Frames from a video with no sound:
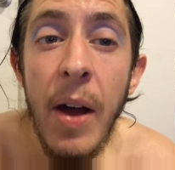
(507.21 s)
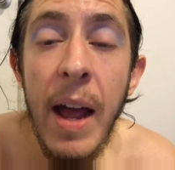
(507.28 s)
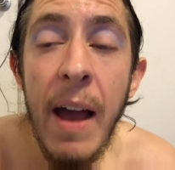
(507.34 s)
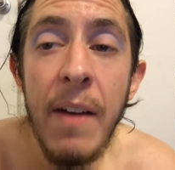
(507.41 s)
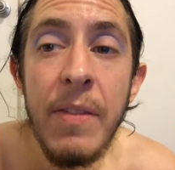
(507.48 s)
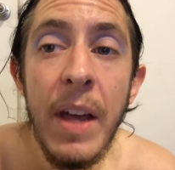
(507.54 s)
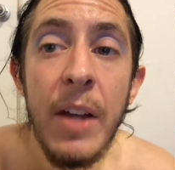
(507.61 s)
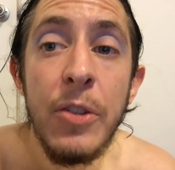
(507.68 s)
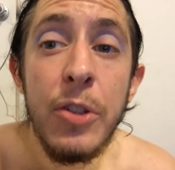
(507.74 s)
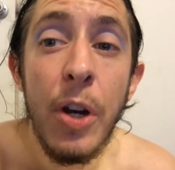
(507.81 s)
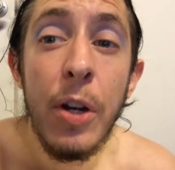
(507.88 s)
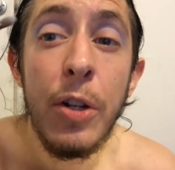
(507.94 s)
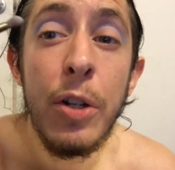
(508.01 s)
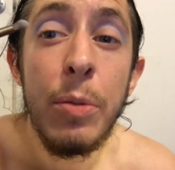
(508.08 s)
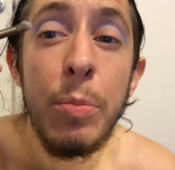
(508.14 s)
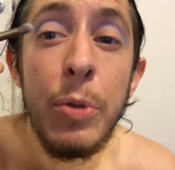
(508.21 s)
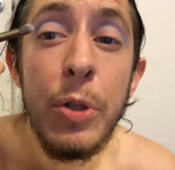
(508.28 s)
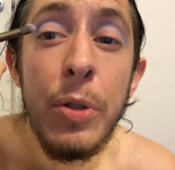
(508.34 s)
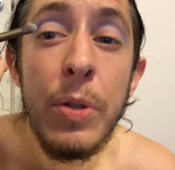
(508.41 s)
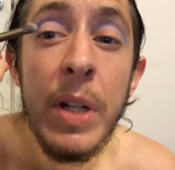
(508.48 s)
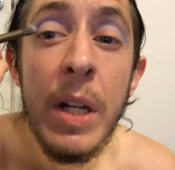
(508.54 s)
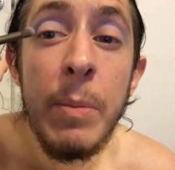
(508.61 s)
I have that darker
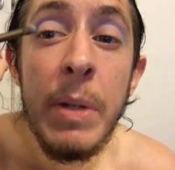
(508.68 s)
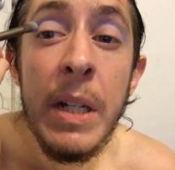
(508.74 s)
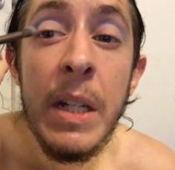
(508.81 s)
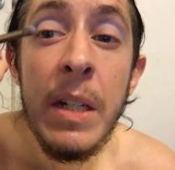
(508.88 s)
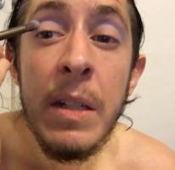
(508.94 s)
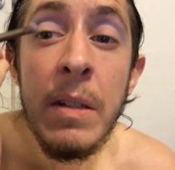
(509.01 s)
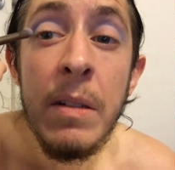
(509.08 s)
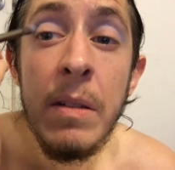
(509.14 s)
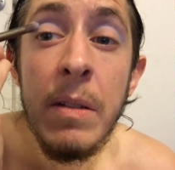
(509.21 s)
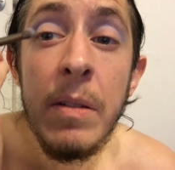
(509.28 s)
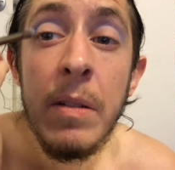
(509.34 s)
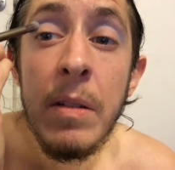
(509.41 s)
blue coming in